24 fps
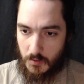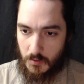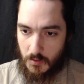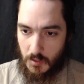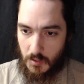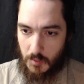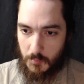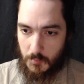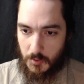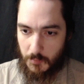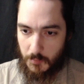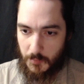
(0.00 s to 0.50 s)

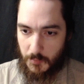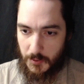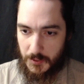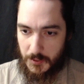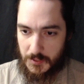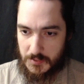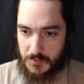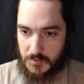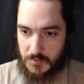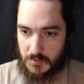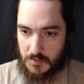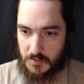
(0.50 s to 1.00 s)
I'm going to
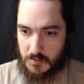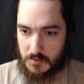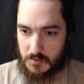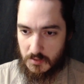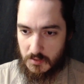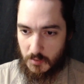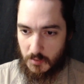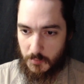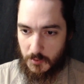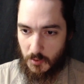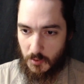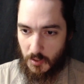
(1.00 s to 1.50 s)
pause this
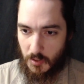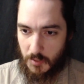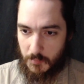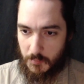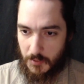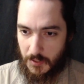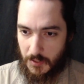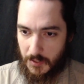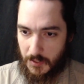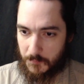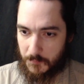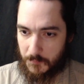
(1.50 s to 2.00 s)
and I'll be right
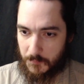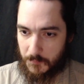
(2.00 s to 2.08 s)
back.